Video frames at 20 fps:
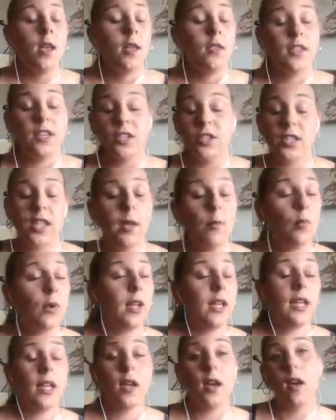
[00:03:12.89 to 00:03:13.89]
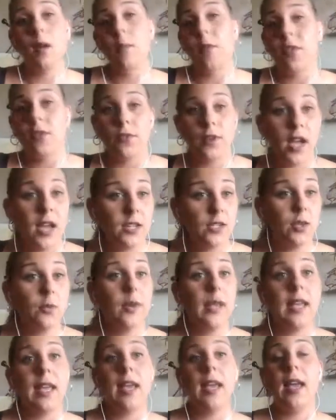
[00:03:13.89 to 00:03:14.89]
they just keep waking up and they're not
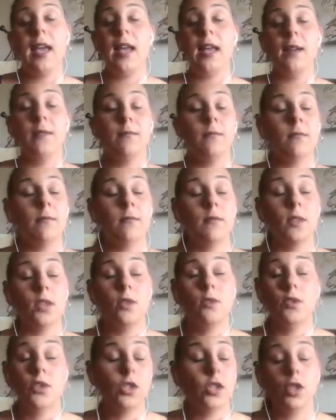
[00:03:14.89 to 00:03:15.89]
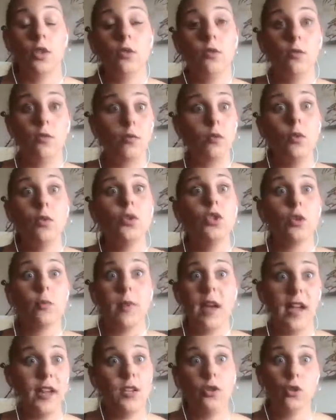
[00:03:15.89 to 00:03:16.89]
doing it, and you lose your
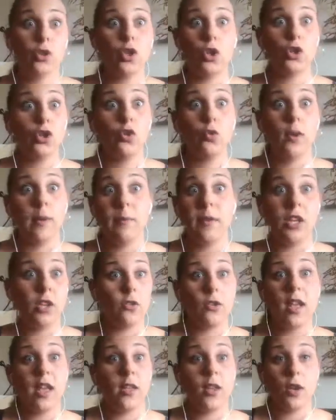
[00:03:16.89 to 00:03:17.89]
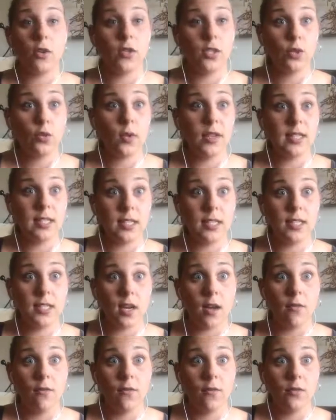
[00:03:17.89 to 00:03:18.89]
mind and you start screaming, you're yelling all this crazy
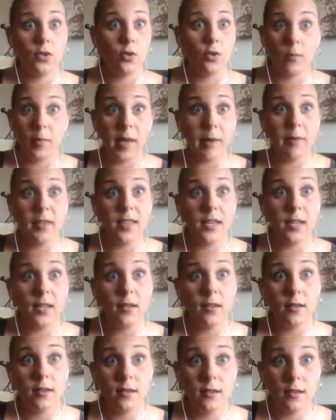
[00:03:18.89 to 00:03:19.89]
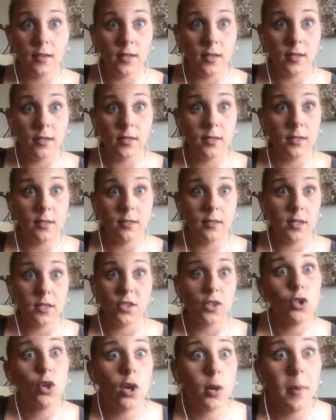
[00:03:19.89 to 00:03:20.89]
stuff to a baby that
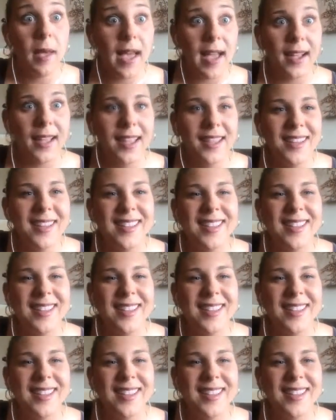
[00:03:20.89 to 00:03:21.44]
doesn't talk back.